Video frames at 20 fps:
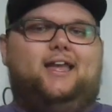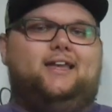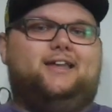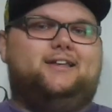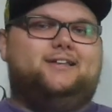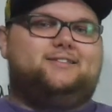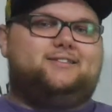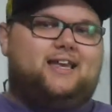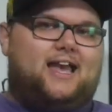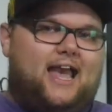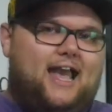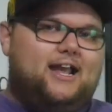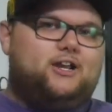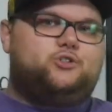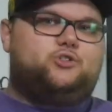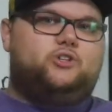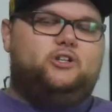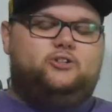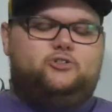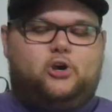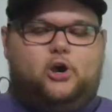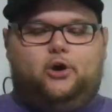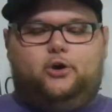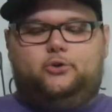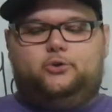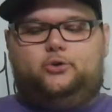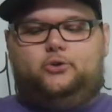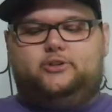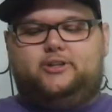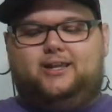is actually
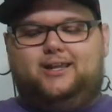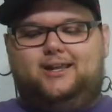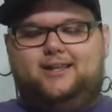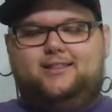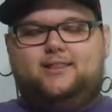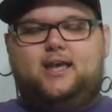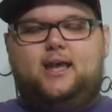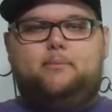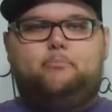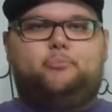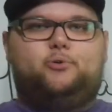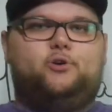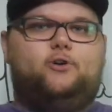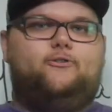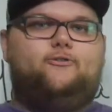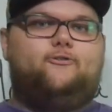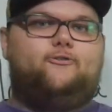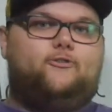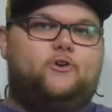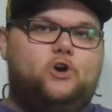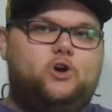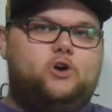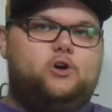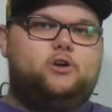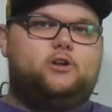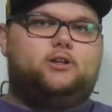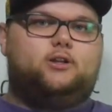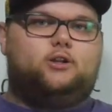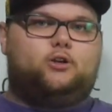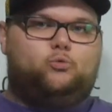totaled in that
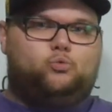preferred